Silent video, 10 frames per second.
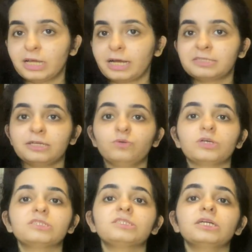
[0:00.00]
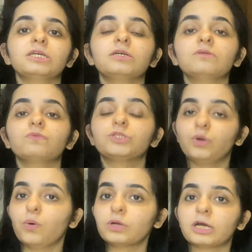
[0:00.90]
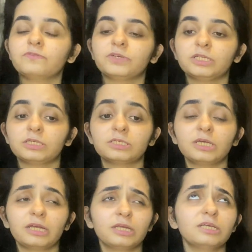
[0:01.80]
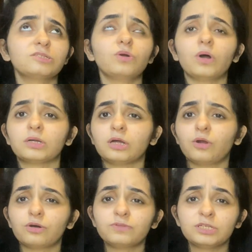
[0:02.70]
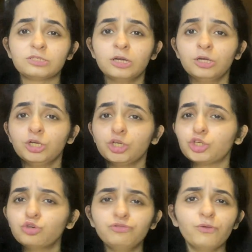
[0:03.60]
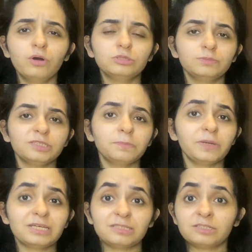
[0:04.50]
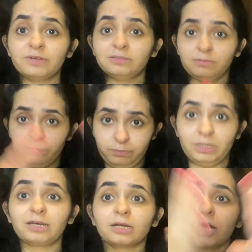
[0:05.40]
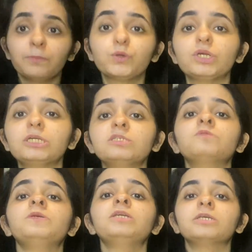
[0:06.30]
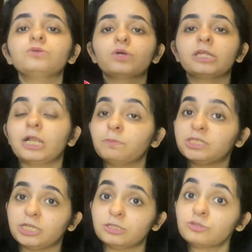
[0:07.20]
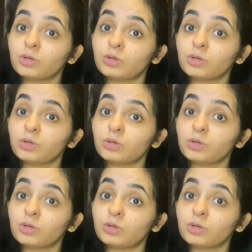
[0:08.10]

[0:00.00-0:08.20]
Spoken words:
Like I said, you can study with your own convenience, and he's got a lot of these Q forums and places where like a community is built and you can help each other.